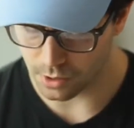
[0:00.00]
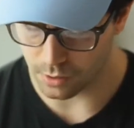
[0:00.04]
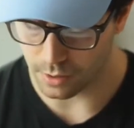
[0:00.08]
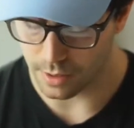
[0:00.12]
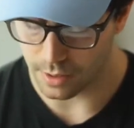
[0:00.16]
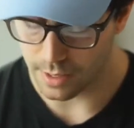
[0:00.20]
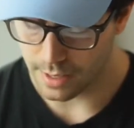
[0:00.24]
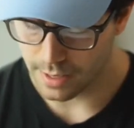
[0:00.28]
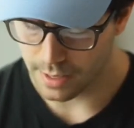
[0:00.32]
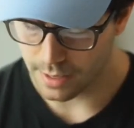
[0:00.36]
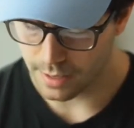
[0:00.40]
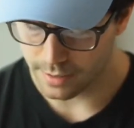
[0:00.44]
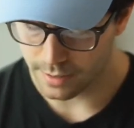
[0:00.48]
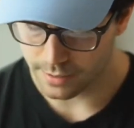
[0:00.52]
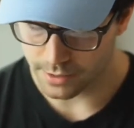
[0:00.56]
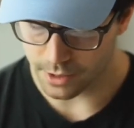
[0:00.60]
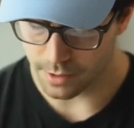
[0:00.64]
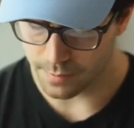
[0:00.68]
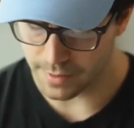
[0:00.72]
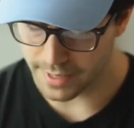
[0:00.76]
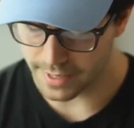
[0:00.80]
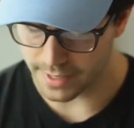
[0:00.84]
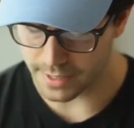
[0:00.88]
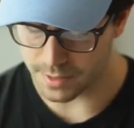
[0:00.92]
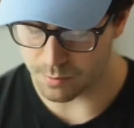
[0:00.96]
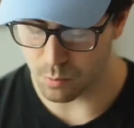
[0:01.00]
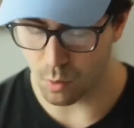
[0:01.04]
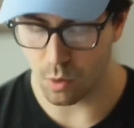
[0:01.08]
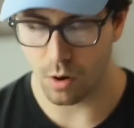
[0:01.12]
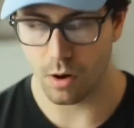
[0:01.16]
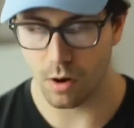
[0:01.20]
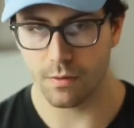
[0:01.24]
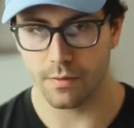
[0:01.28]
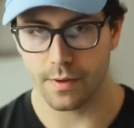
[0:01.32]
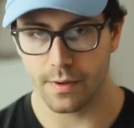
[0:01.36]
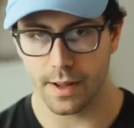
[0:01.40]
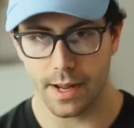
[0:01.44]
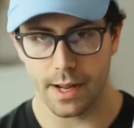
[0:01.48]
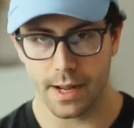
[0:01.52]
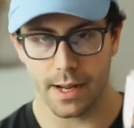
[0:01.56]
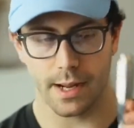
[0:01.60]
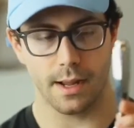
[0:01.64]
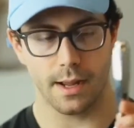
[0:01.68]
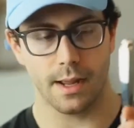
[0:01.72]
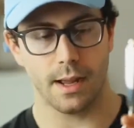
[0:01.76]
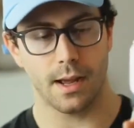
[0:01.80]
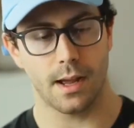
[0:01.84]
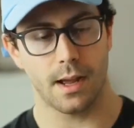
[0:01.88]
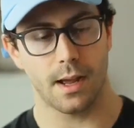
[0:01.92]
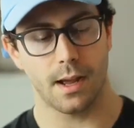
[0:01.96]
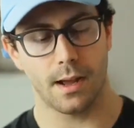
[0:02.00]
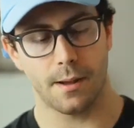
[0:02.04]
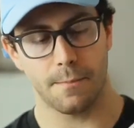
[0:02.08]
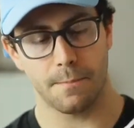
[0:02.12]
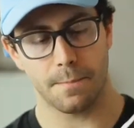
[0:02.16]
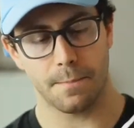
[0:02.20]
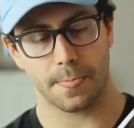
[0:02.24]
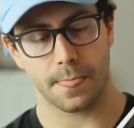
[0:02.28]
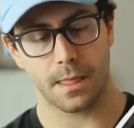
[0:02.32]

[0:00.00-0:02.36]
So to me, it's more of a